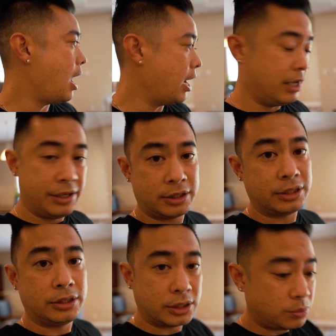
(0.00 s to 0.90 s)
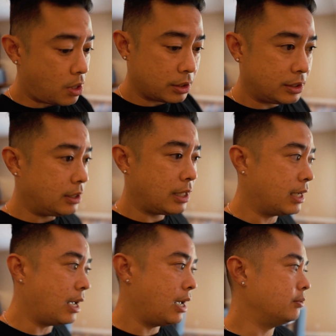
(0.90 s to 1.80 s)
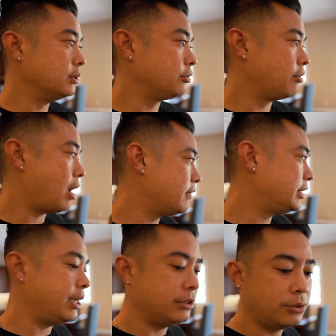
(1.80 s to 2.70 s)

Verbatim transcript: I initially just walked in, I, I was gravitating